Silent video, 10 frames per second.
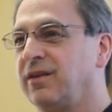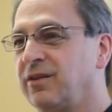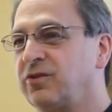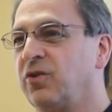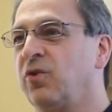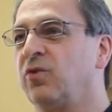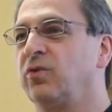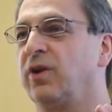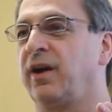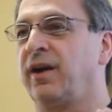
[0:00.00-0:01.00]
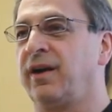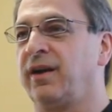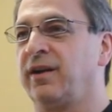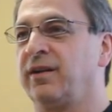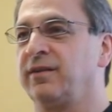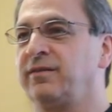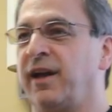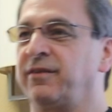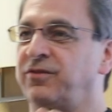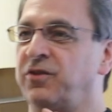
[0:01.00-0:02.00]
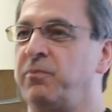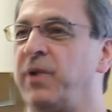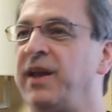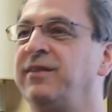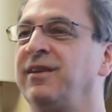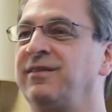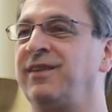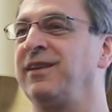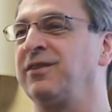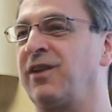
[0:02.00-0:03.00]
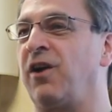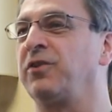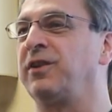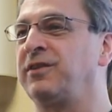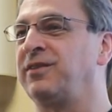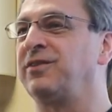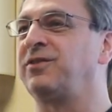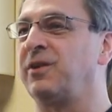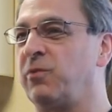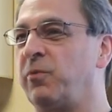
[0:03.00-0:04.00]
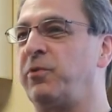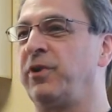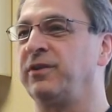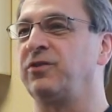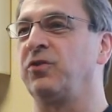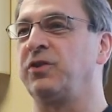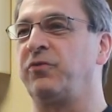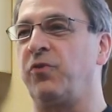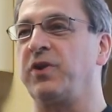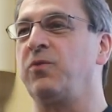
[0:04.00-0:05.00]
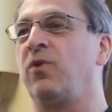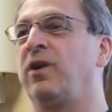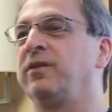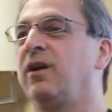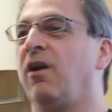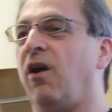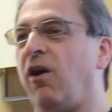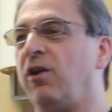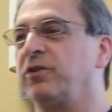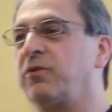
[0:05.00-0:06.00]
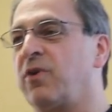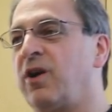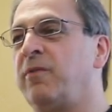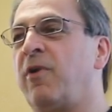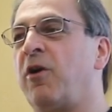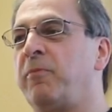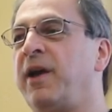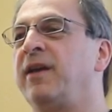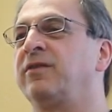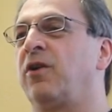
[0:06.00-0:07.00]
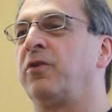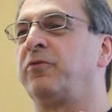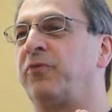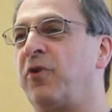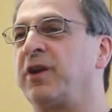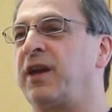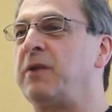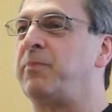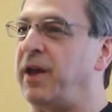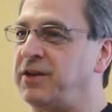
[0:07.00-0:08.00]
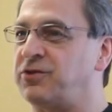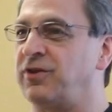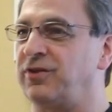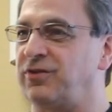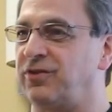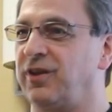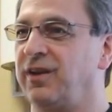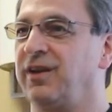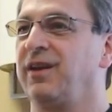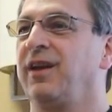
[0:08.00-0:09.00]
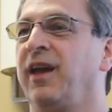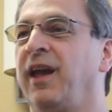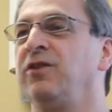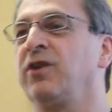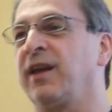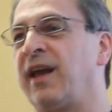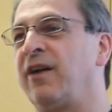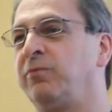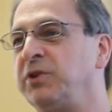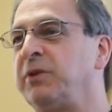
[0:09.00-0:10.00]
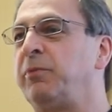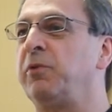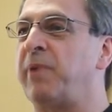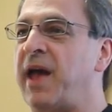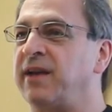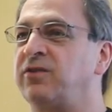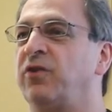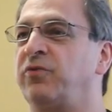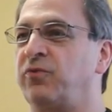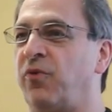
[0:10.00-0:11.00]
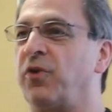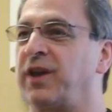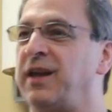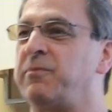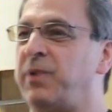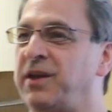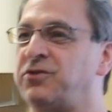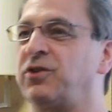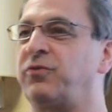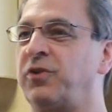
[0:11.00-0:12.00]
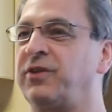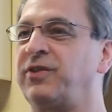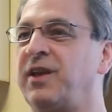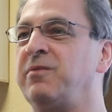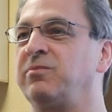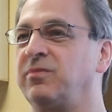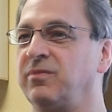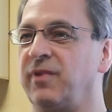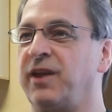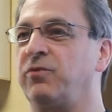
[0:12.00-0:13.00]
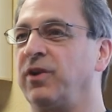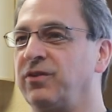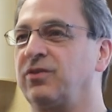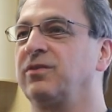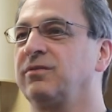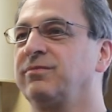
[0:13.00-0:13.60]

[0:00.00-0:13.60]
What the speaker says: So that's the basic thing and how the system operates. So the 41, all the ROM are based on 4K pages. And you can have multiple banks of 4K pages for the same address.